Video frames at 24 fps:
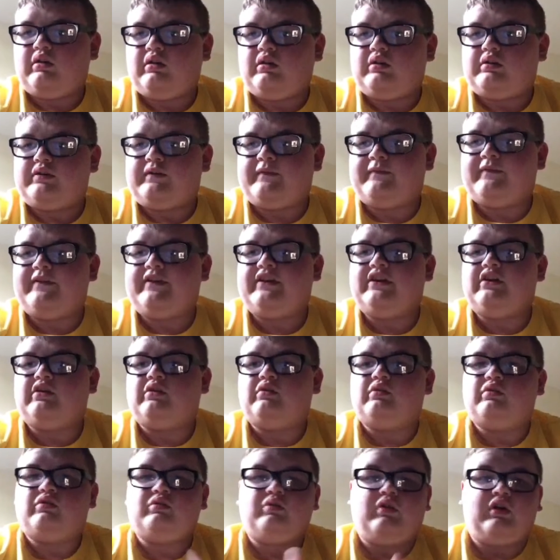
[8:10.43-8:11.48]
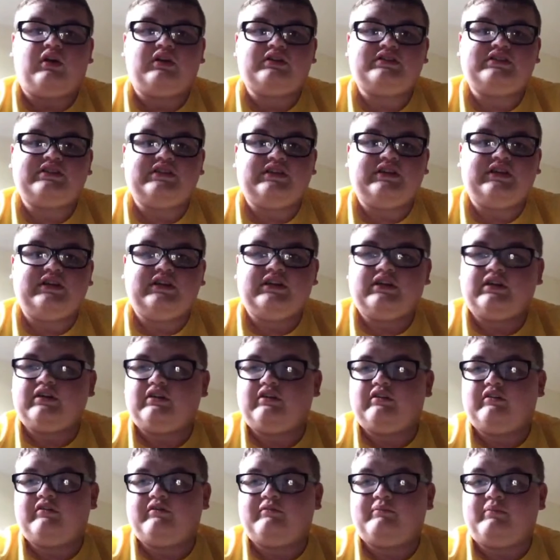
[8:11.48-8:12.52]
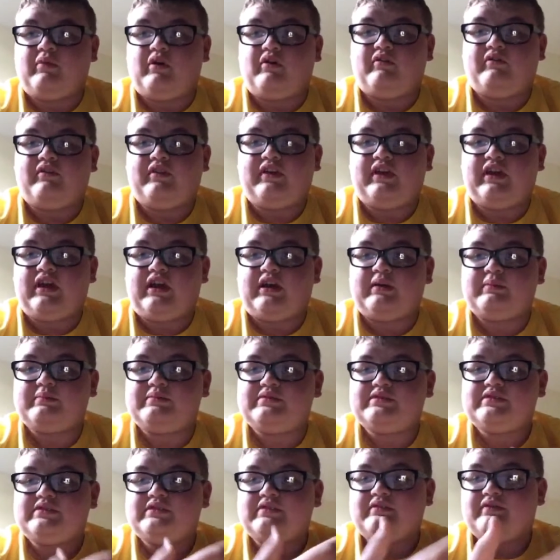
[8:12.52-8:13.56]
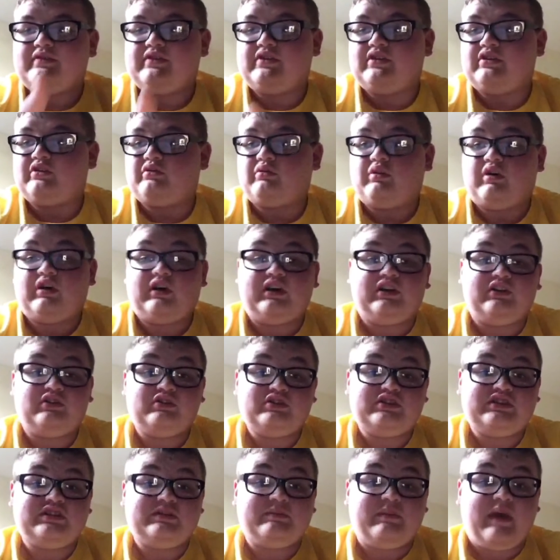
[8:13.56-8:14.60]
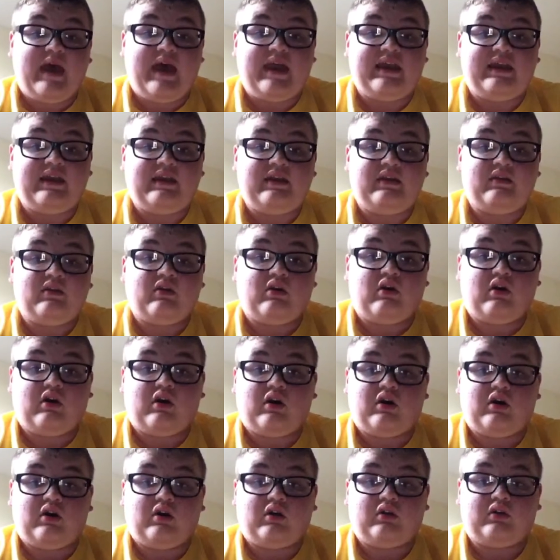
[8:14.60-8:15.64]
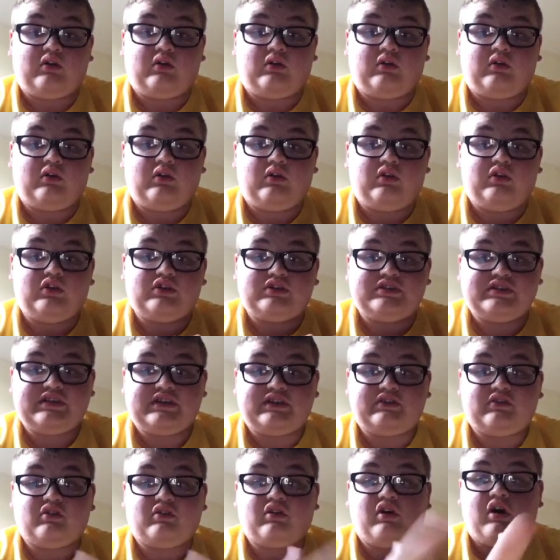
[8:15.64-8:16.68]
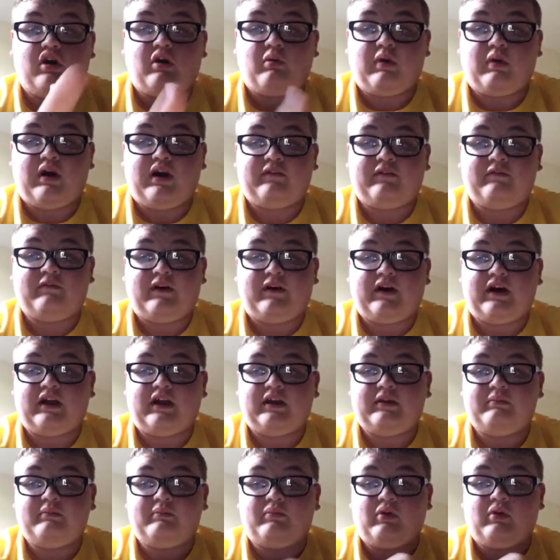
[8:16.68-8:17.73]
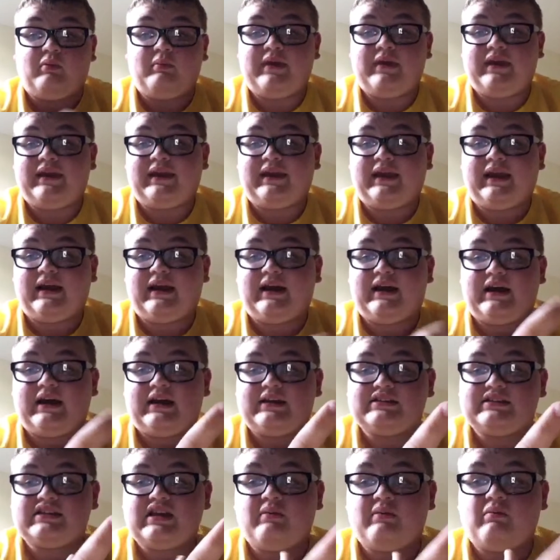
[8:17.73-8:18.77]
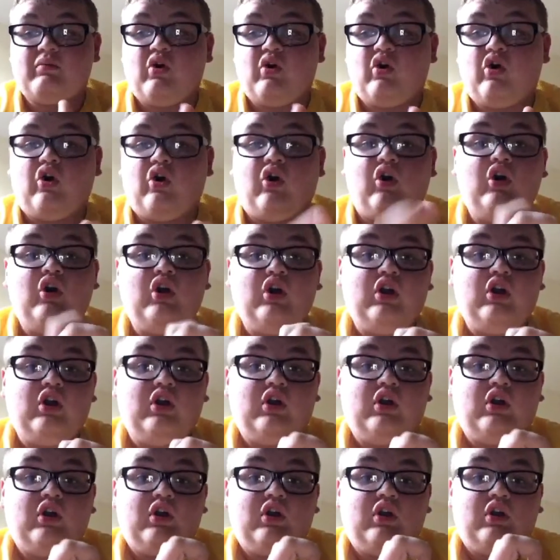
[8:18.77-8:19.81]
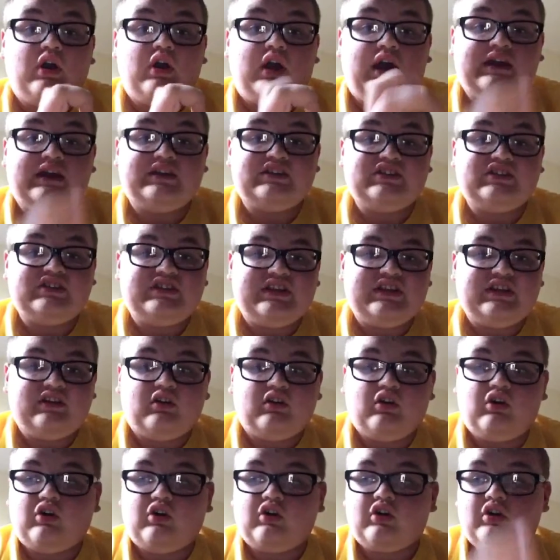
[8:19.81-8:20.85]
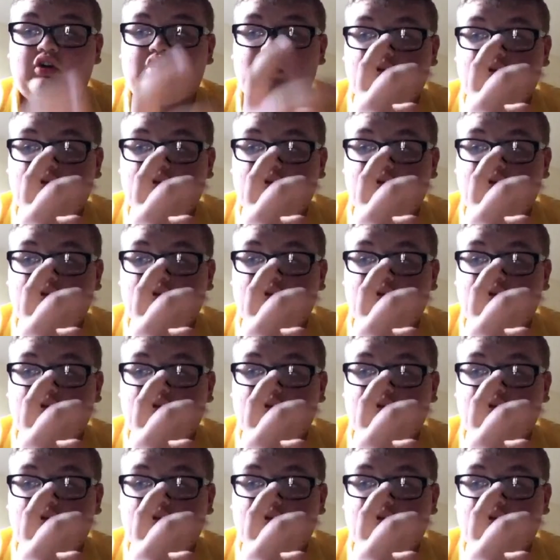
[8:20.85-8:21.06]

The video quality of both of the apps, the video quality does depend on your signal or Wi-Fi, but Meerkat has a more HD look,